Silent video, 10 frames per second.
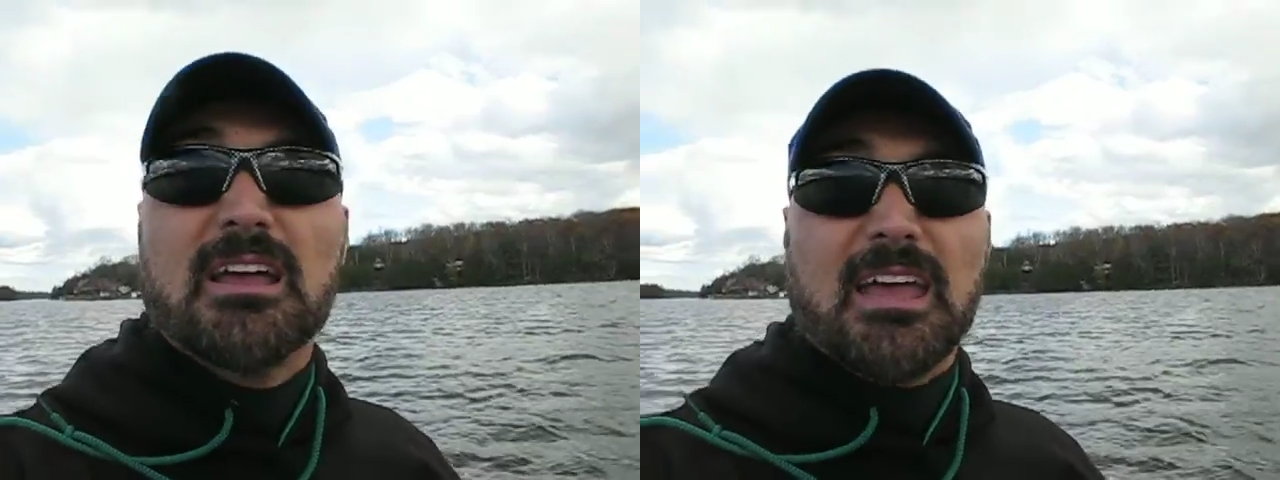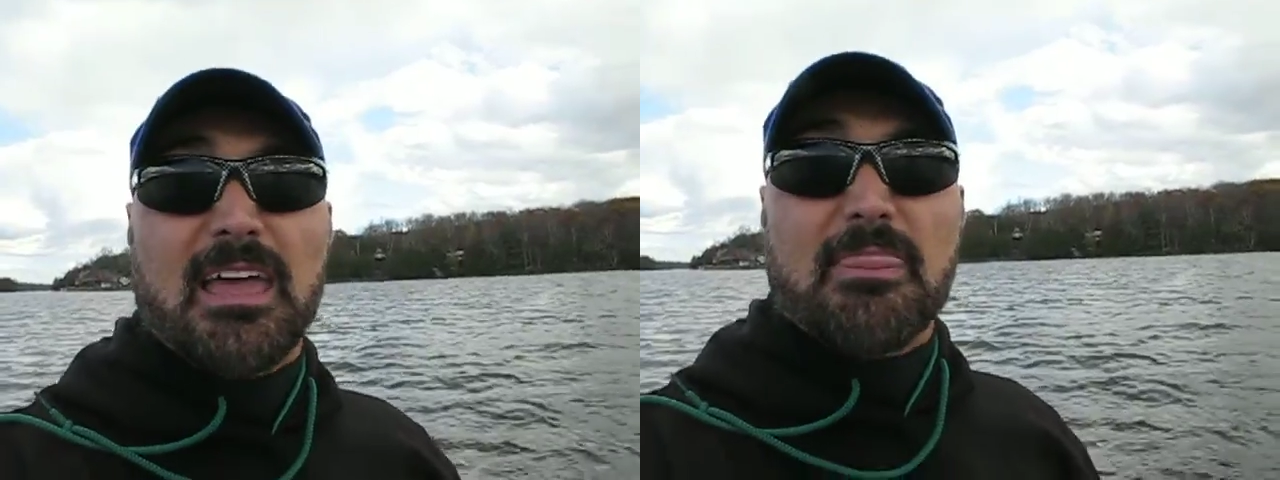
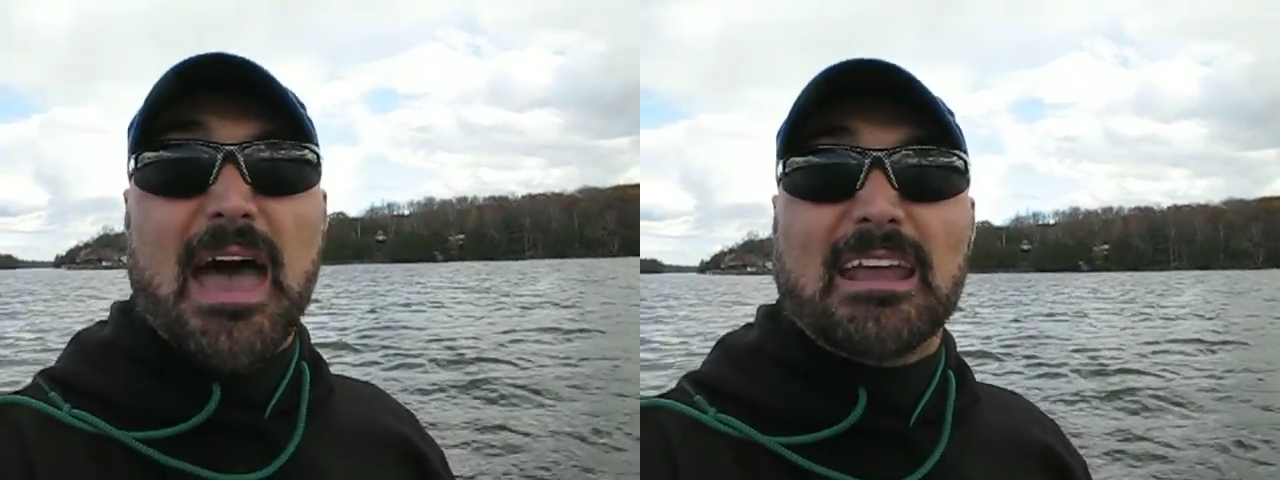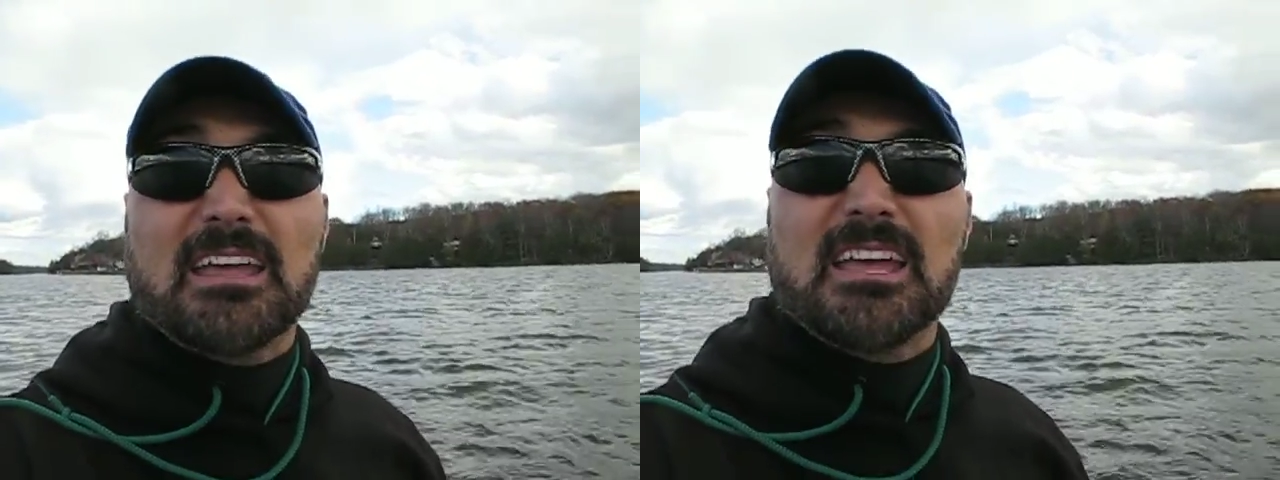And that
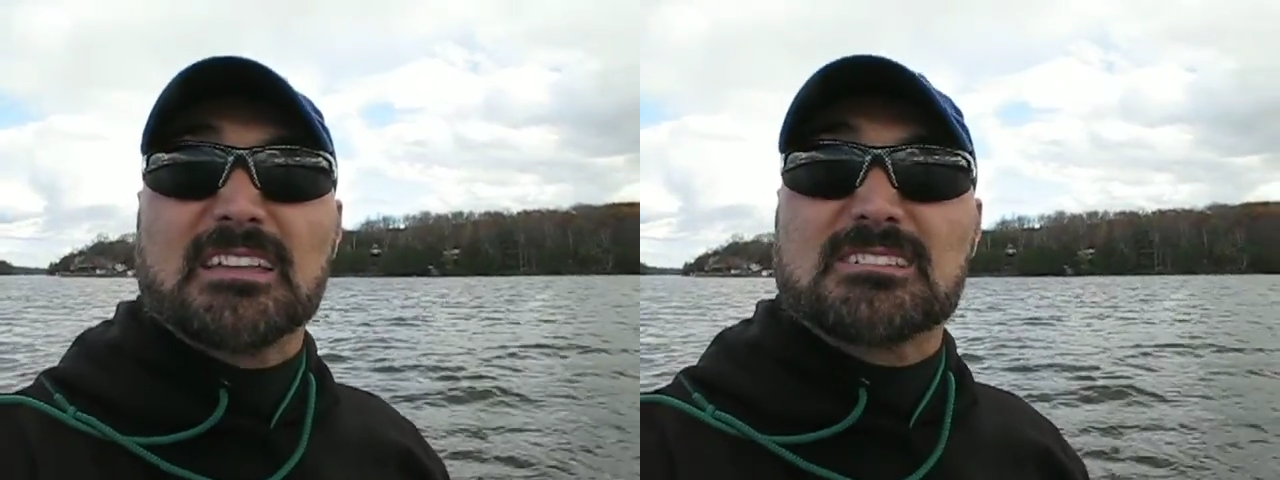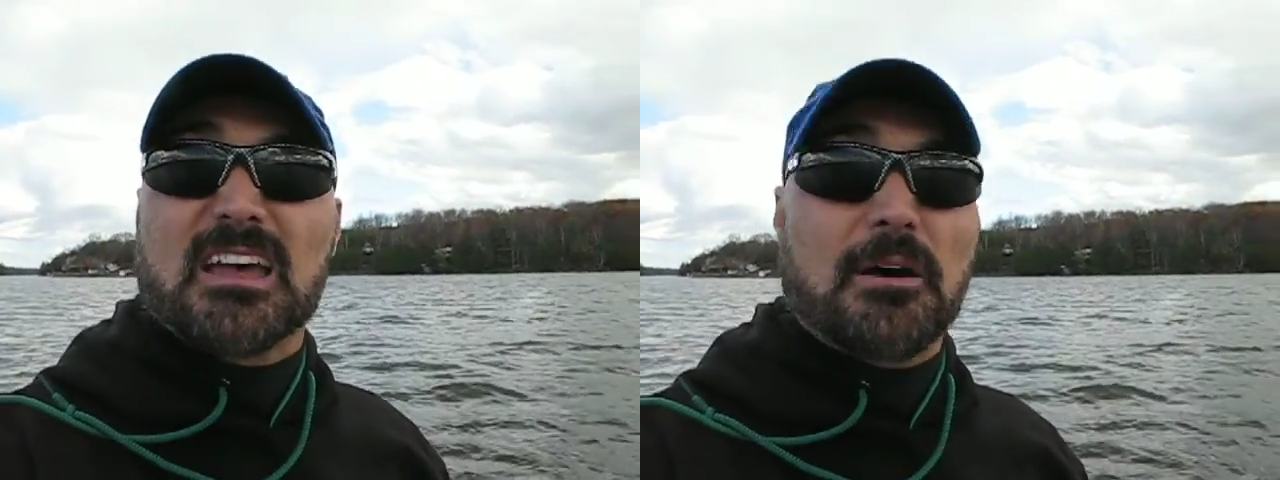
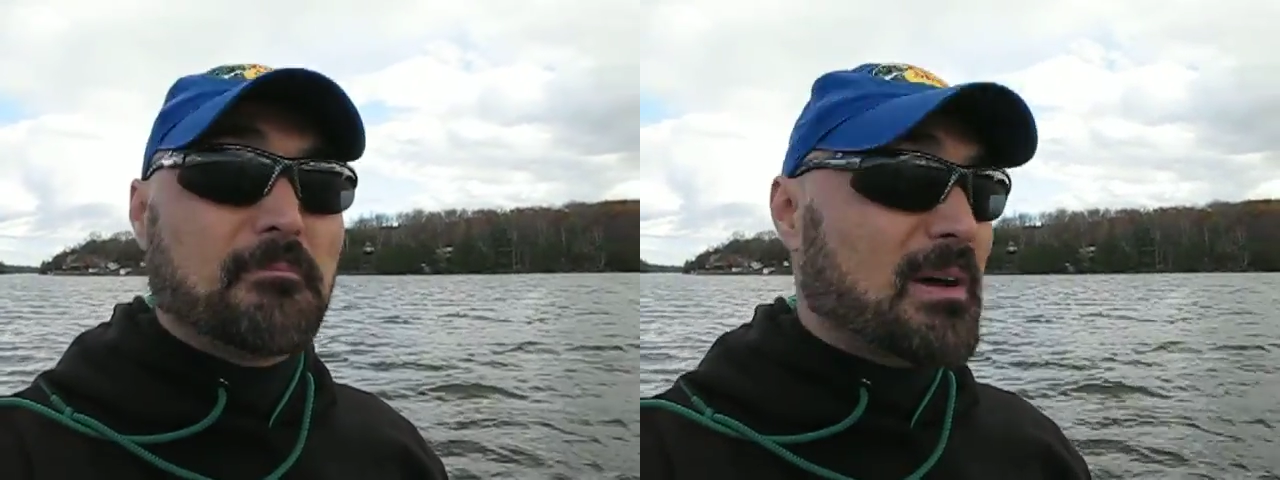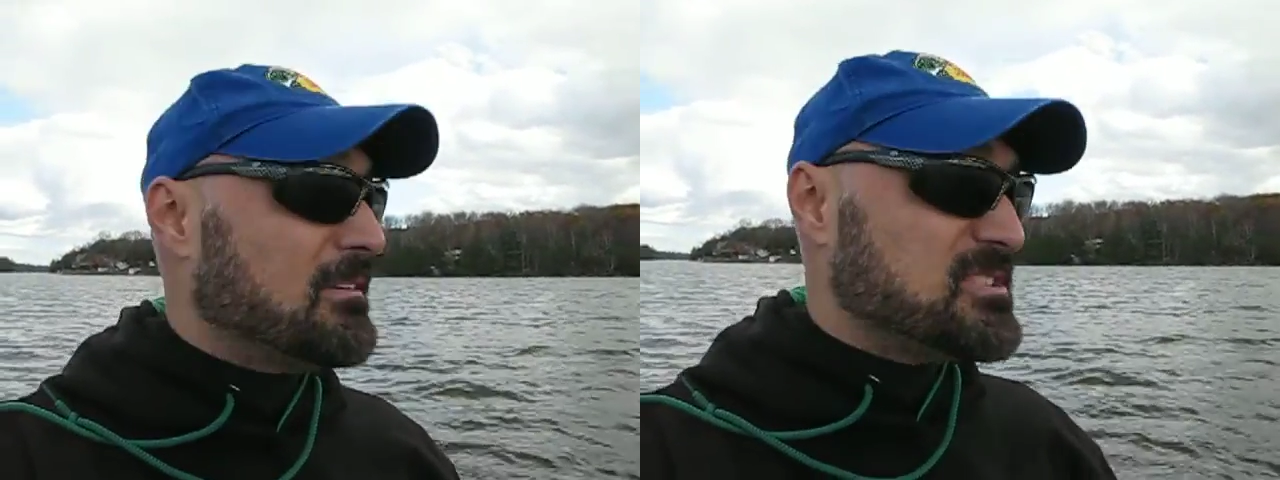has,
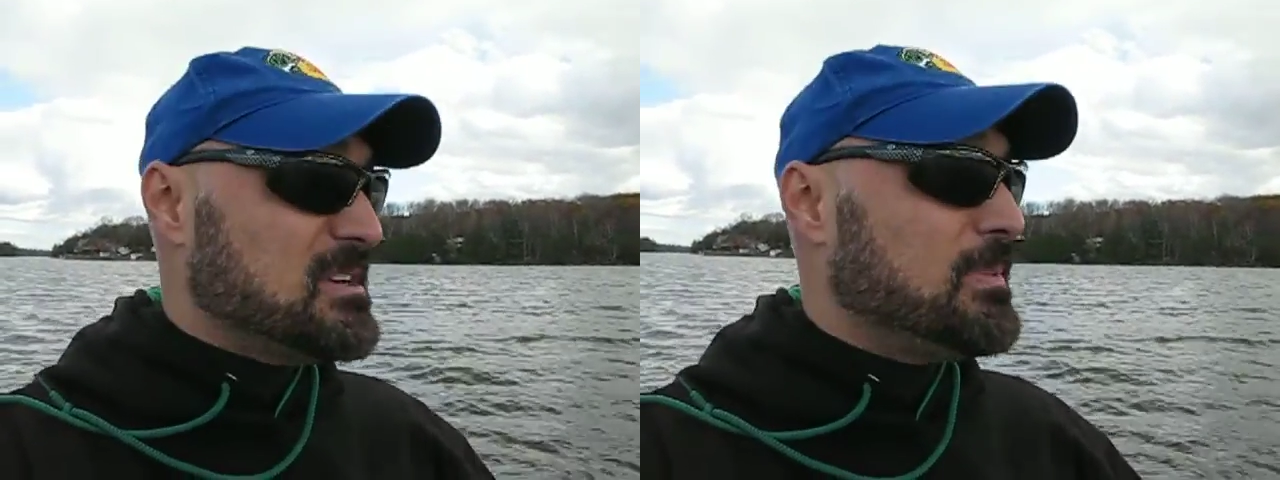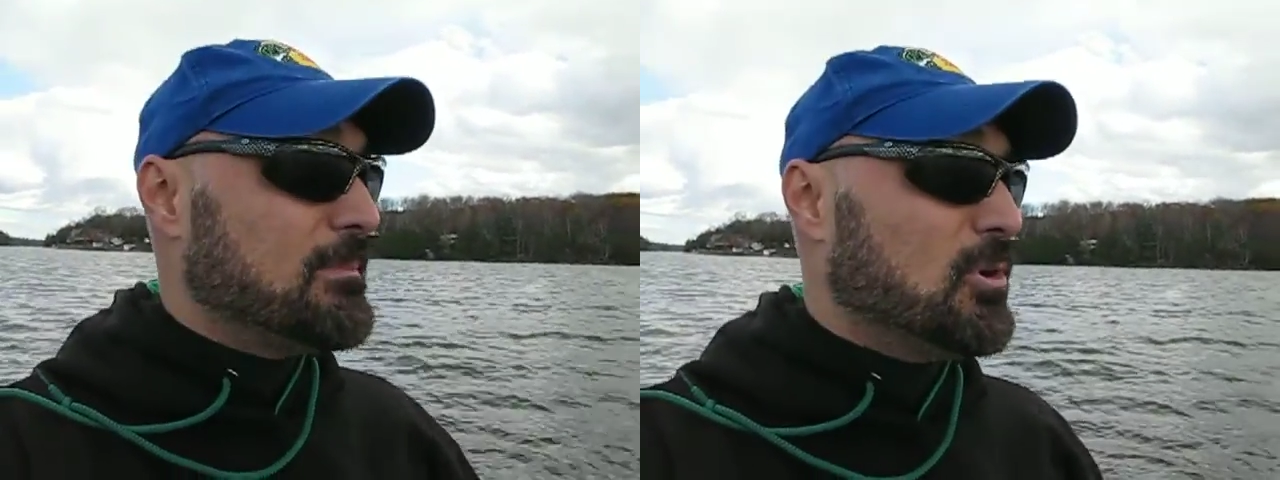I've seen
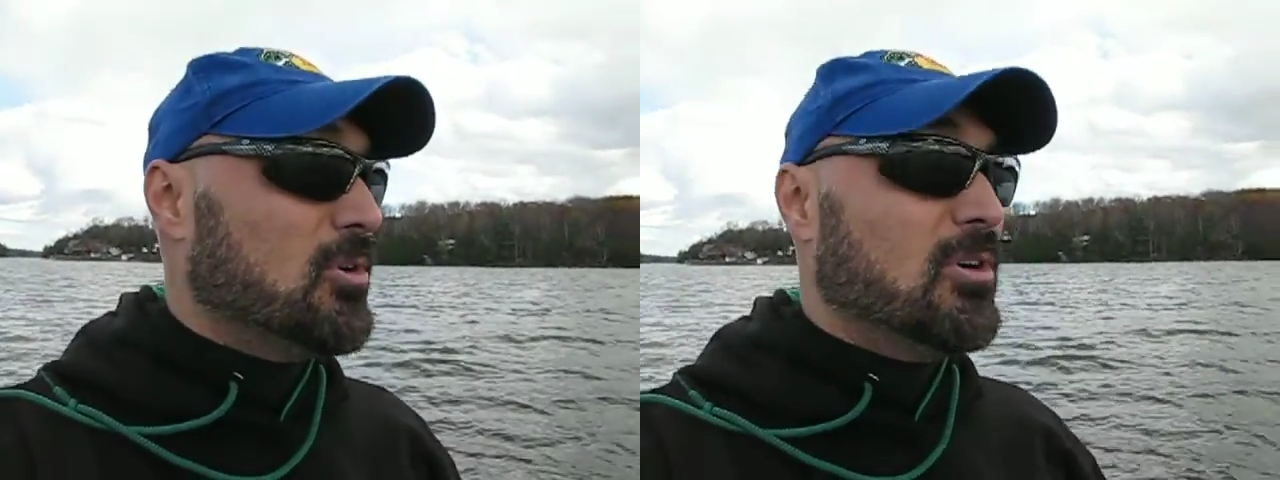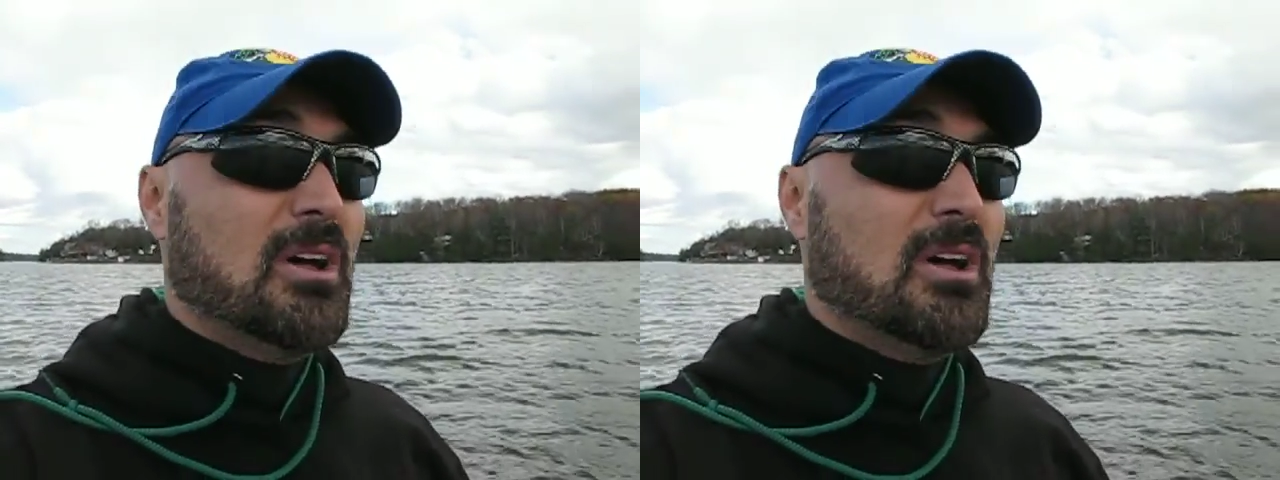people